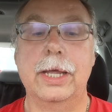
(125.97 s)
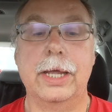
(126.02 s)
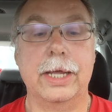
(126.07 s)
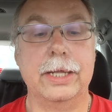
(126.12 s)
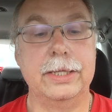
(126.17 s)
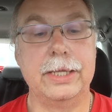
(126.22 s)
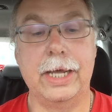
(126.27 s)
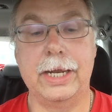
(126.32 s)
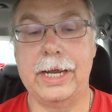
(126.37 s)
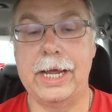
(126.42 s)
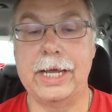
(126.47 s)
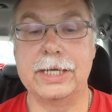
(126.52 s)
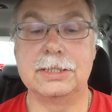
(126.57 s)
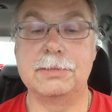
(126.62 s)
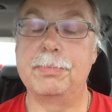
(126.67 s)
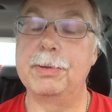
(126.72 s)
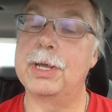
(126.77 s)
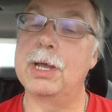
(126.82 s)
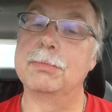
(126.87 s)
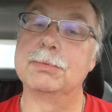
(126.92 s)
And then as
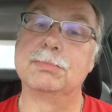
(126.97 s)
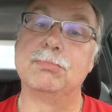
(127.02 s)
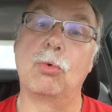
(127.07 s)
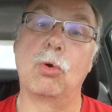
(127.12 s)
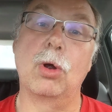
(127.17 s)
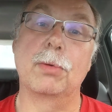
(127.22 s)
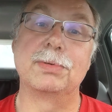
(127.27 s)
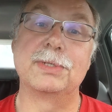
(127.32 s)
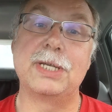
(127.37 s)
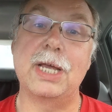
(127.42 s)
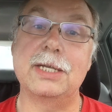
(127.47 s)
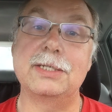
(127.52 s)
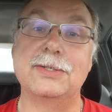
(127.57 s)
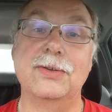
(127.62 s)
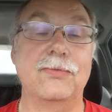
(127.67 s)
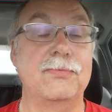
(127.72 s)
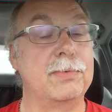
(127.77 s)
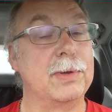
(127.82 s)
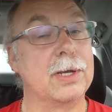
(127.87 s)
it becomes more obsessive,